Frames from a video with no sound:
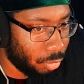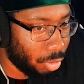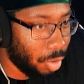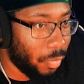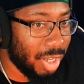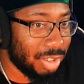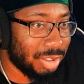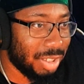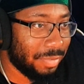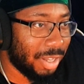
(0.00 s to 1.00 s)
No way, he
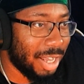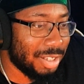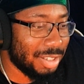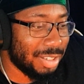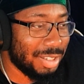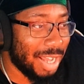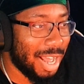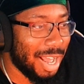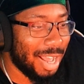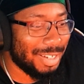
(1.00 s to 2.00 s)
just let the cat die.